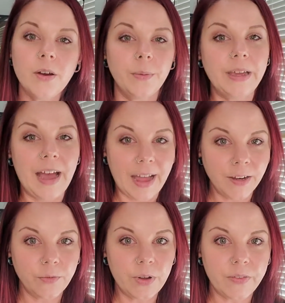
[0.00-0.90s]
We kind
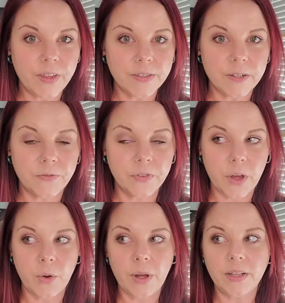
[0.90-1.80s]
of want things to
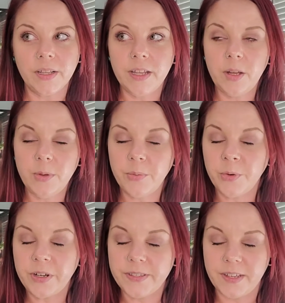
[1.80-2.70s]
flow a little bit
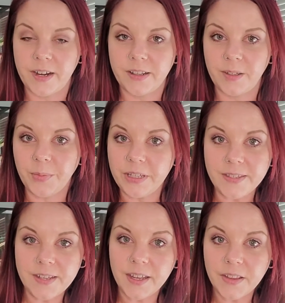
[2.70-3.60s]
more aesthetically
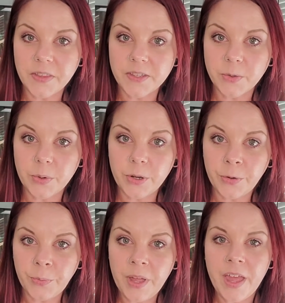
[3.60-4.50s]
pleasing in this room.